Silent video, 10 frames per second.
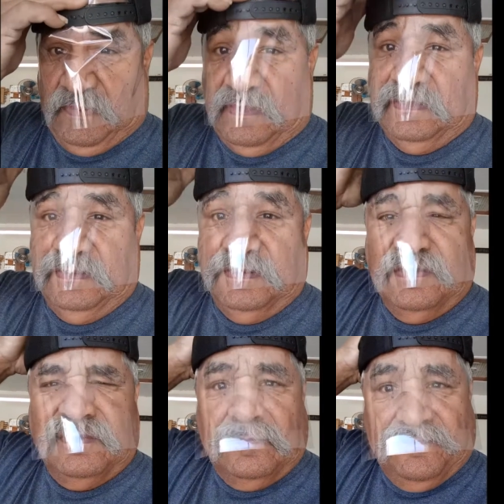All you
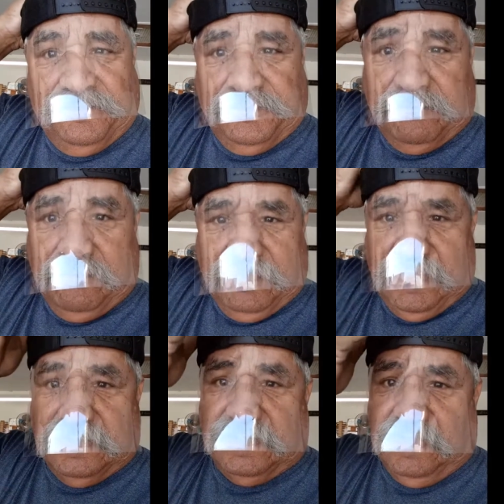do
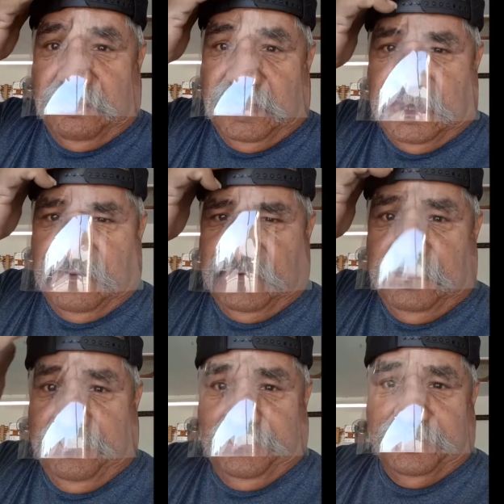is take a book cover,
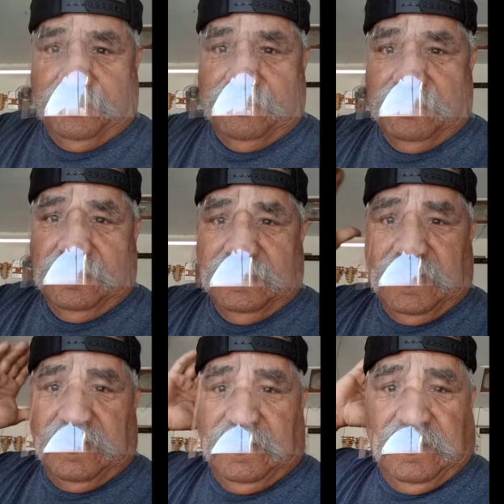
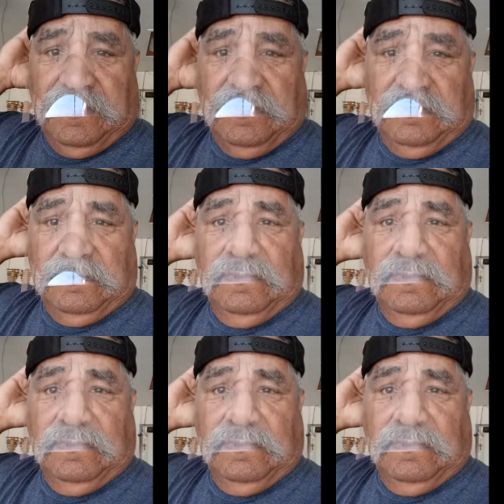that on,